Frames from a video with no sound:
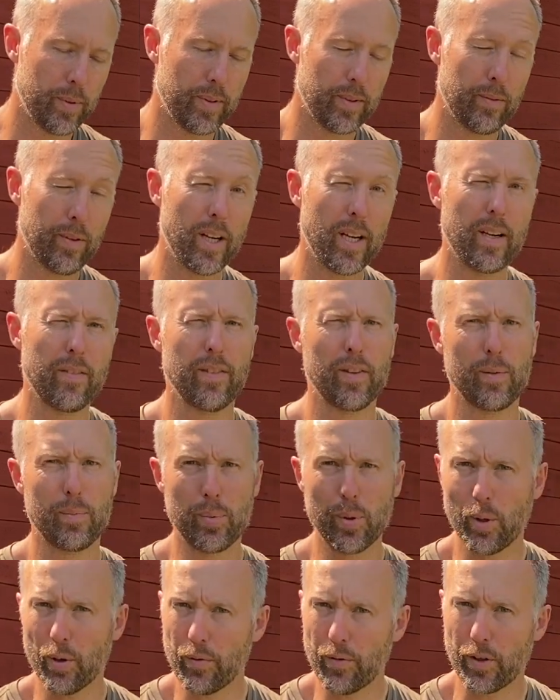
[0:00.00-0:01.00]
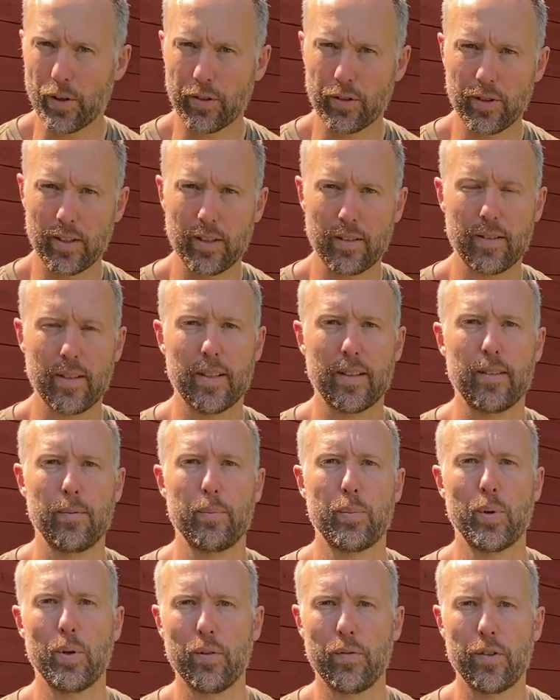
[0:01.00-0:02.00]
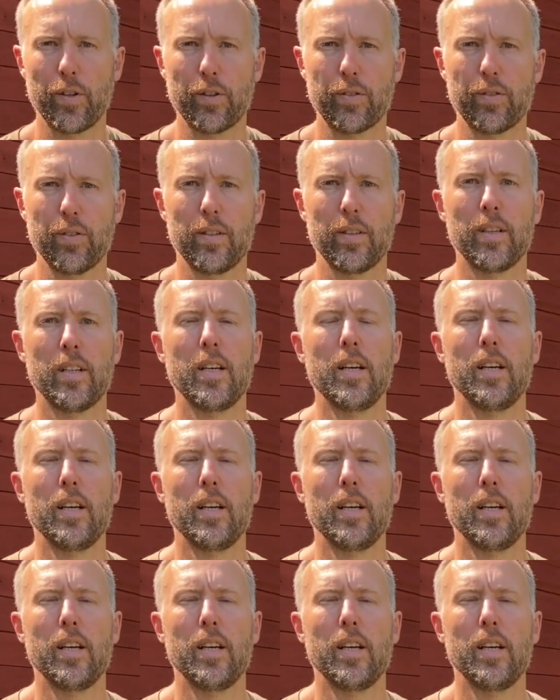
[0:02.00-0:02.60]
drive and the Pro version is that the Pro version